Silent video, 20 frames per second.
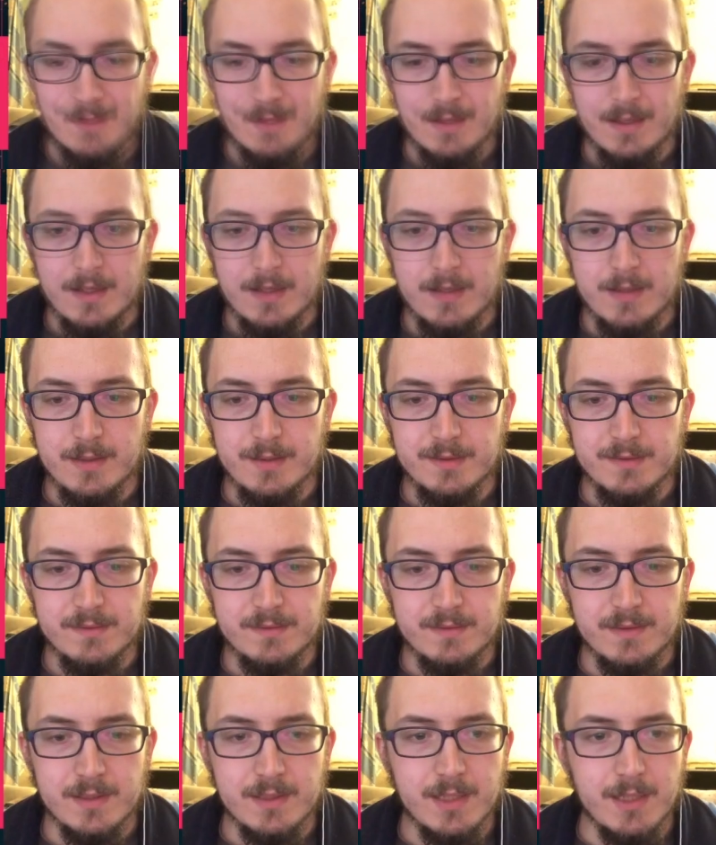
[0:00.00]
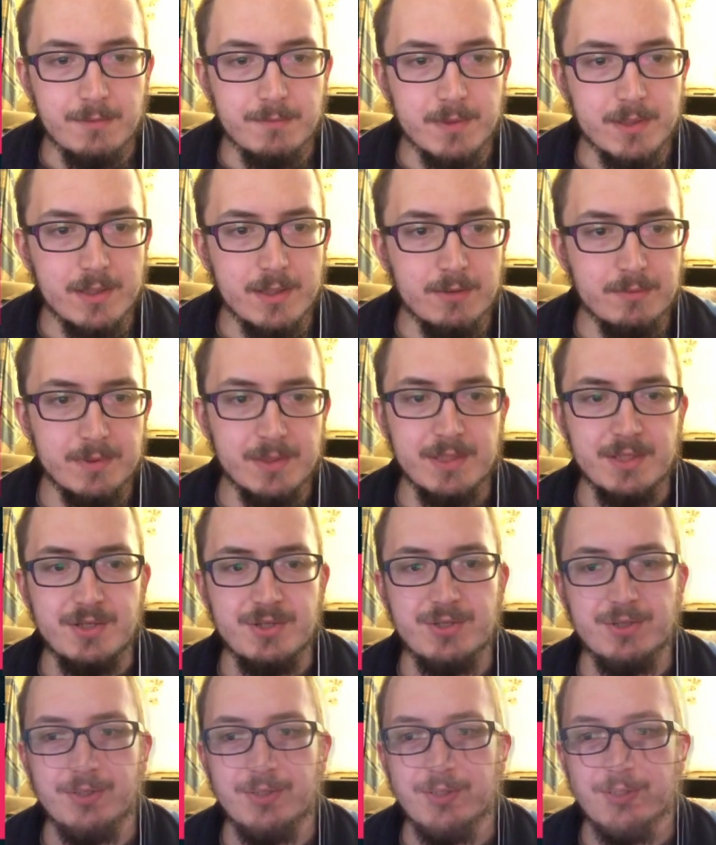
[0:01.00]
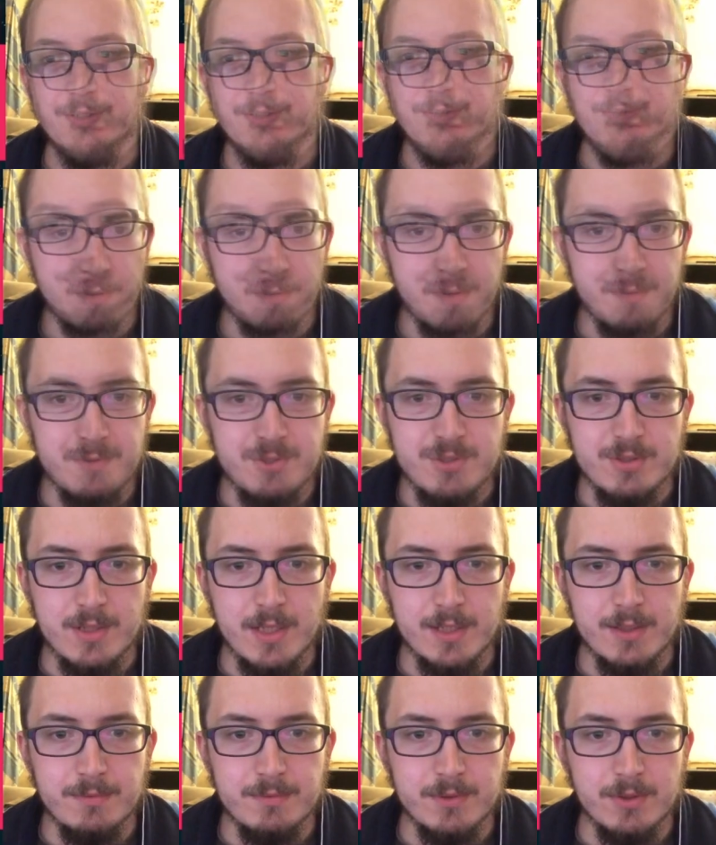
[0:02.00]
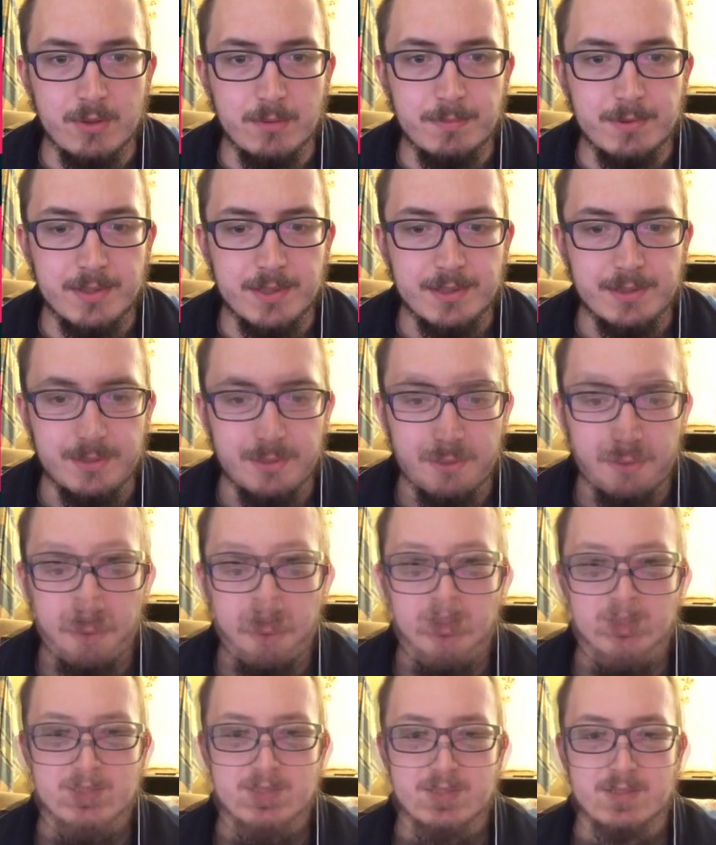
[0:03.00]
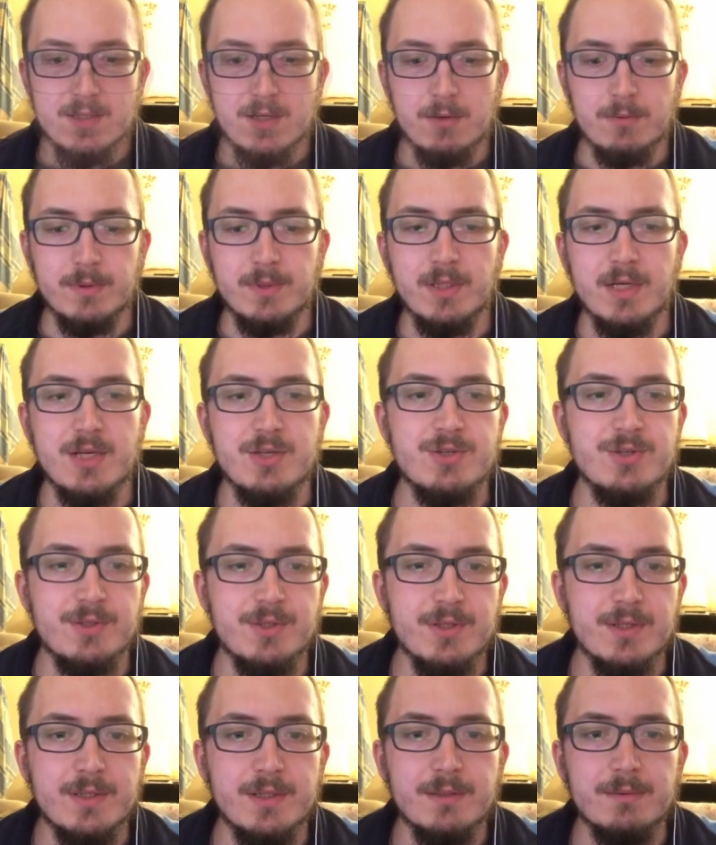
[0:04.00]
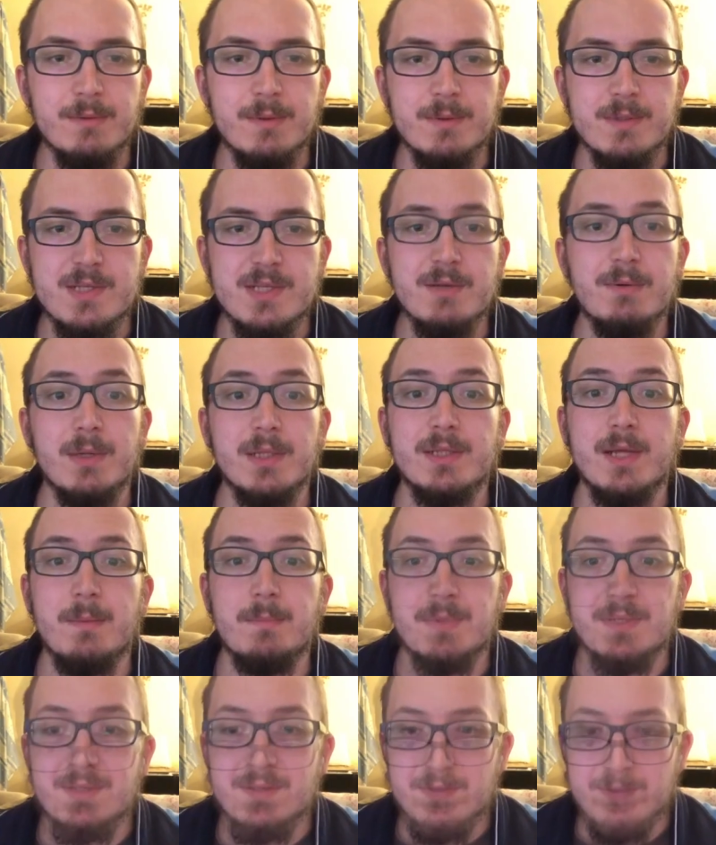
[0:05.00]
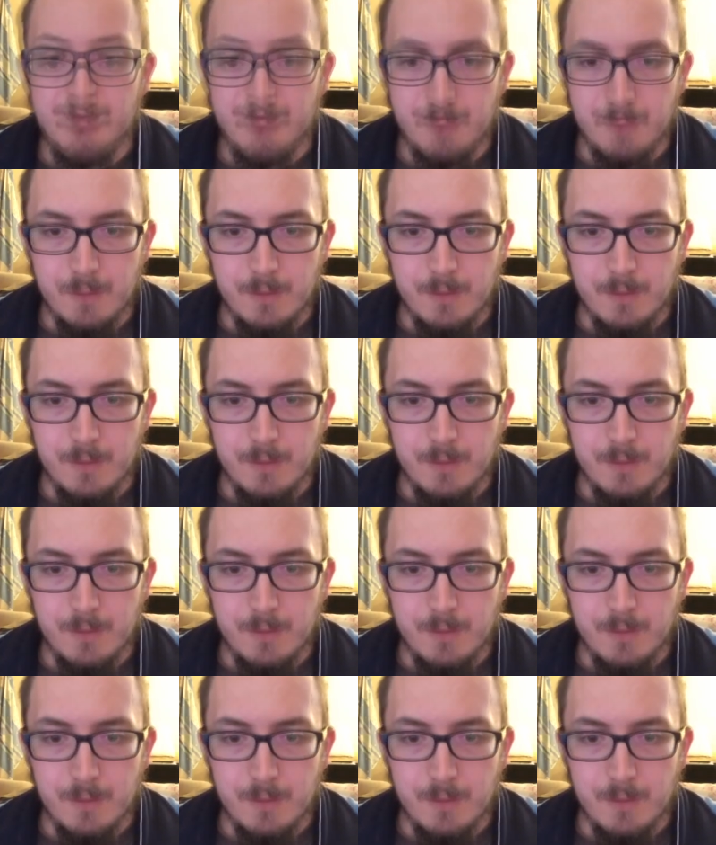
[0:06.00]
I think I will go with the engineer, or maybe should I go with the operator? Let's go with the engineer and we'll see what happens.